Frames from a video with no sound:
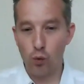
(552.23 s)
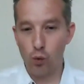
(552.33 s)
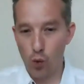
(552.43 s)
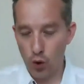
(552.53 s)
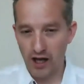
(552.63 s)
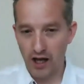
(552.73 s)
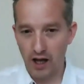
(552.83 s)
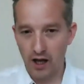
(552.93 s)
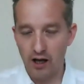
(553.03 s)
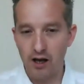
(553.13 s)

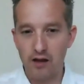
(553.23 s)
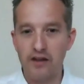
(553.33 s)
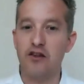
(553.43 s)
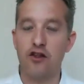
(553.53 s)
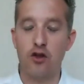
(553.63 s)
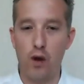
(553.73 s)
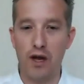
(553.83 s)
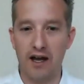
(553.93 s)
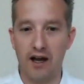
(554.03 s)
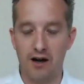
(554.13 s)
walking than
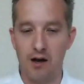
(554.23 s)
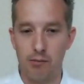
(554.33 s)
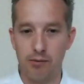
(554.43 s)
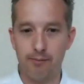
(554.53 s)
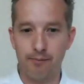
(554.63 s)
swinging a club.